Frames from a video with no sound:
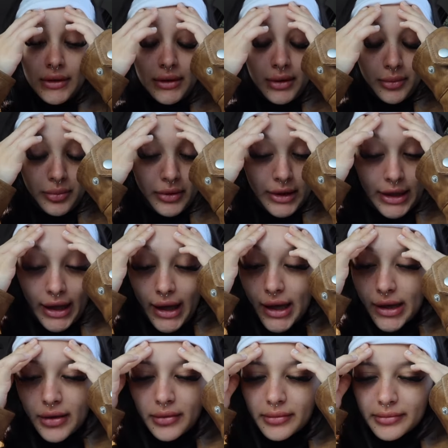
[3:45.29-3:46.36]
A
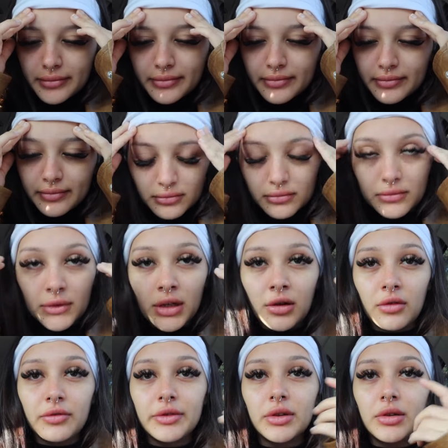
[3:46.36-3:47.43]
bait. I
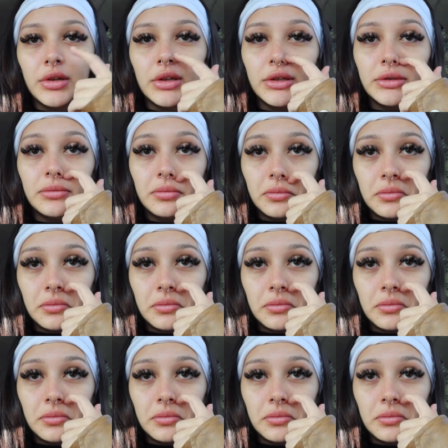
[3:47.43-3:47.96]
don't feel good.